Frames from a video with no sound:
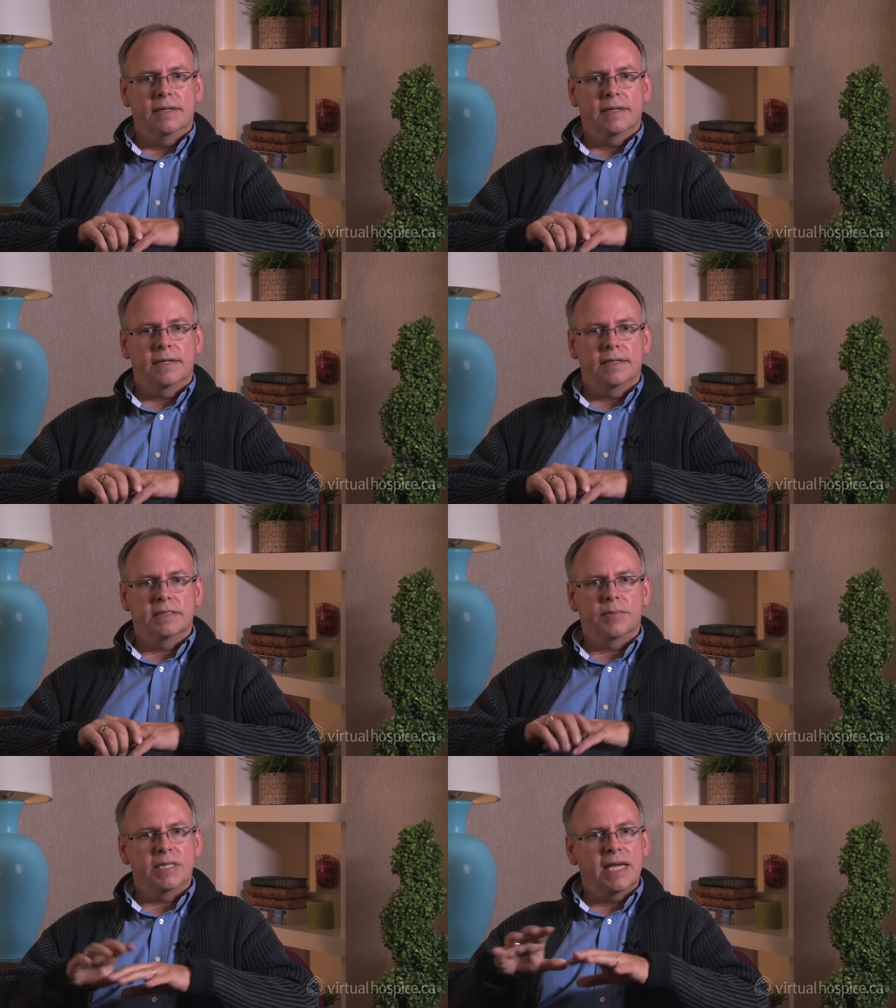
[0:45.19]
uh,
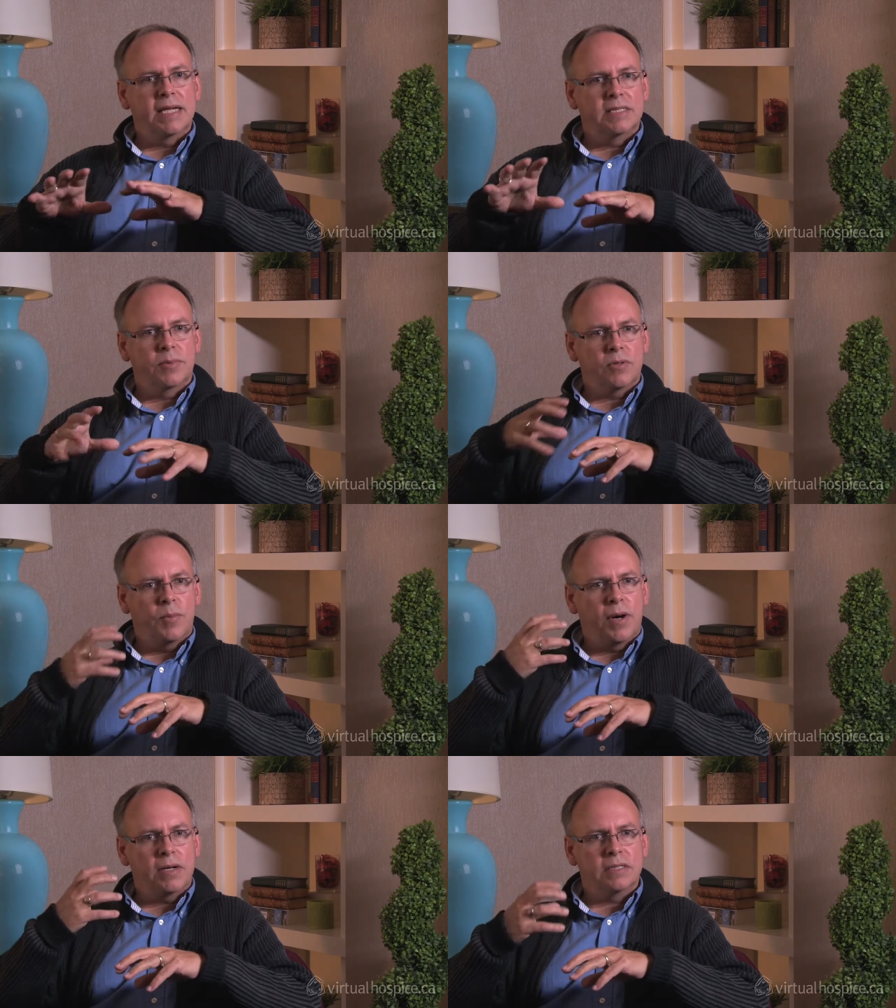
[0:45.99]
some of the atypical
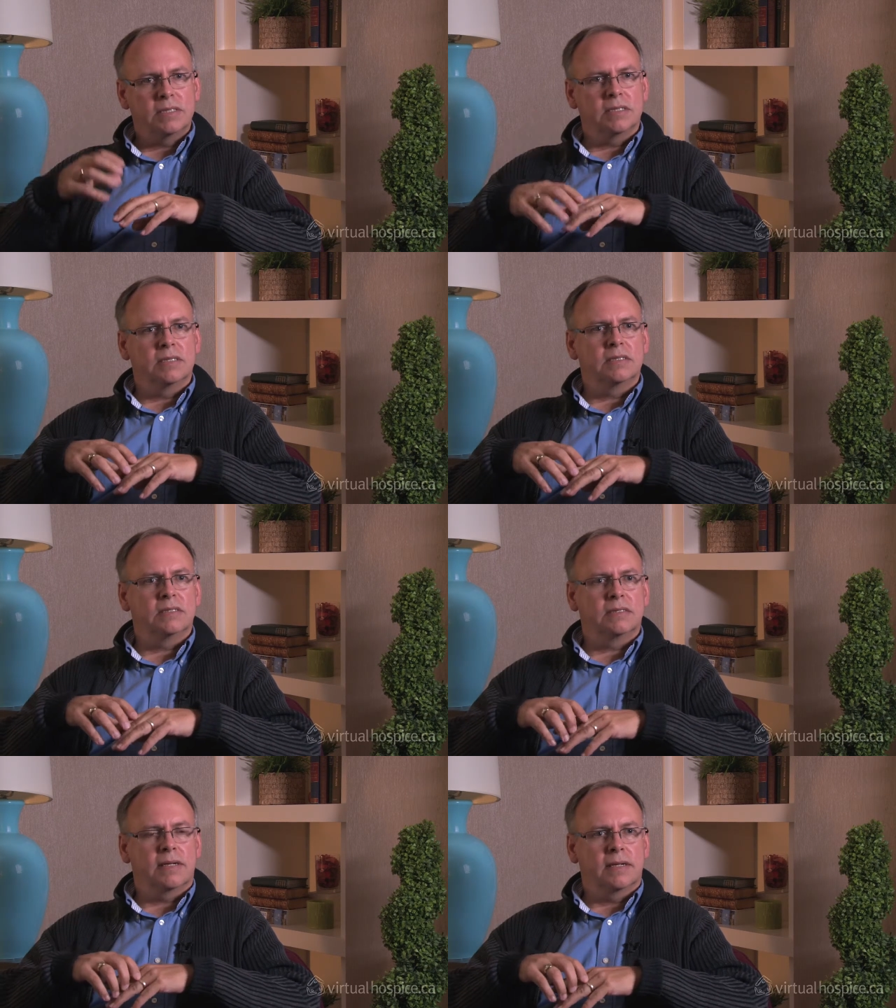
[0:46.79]

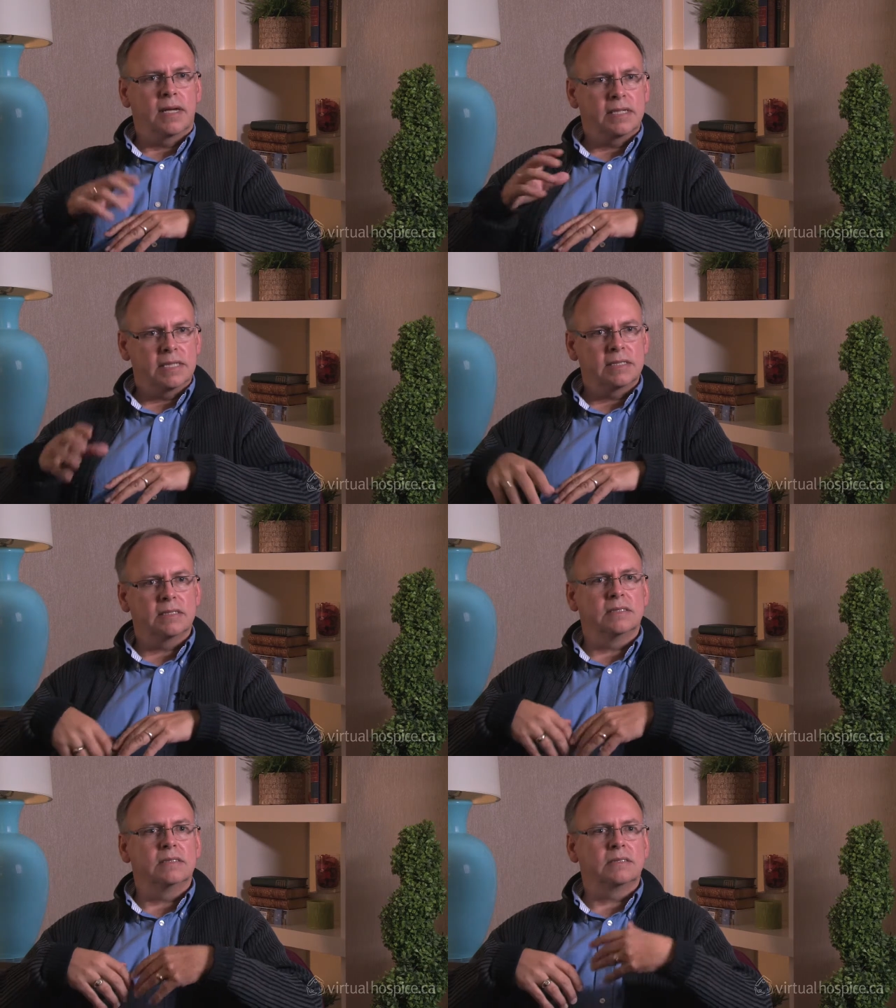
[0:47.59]
Parkinson's, uh,
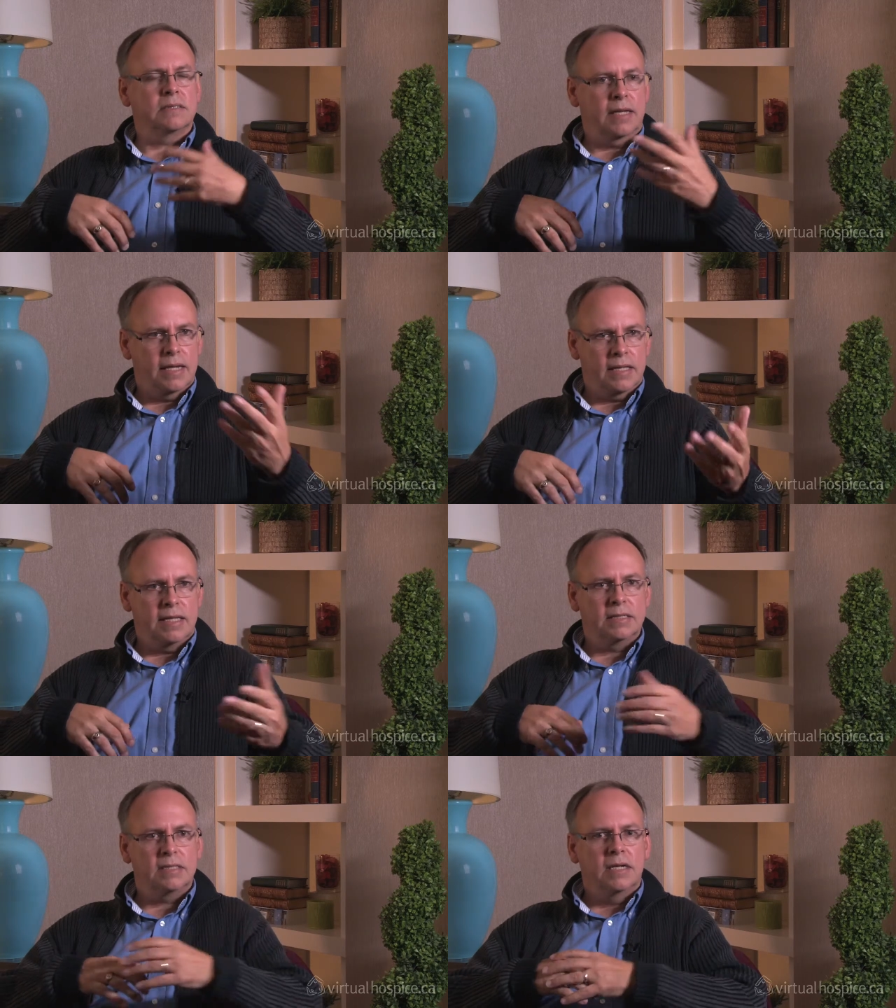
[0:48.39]
Huntington's, A L
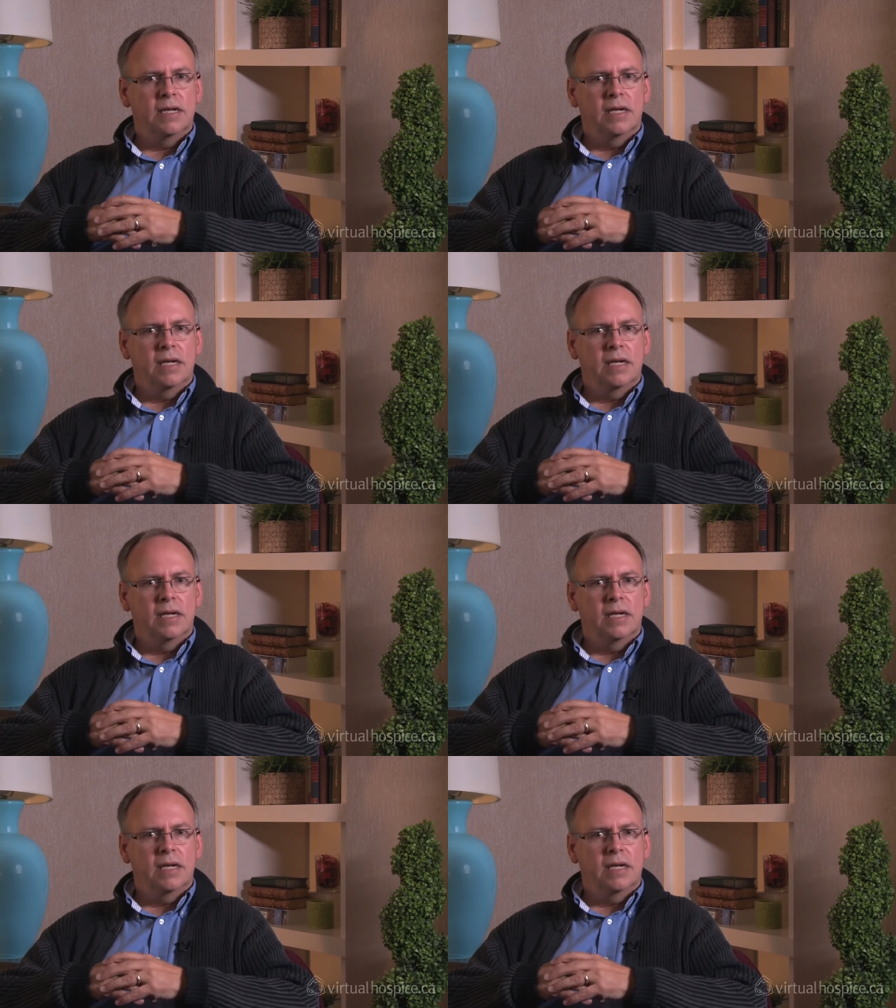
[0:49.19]
S,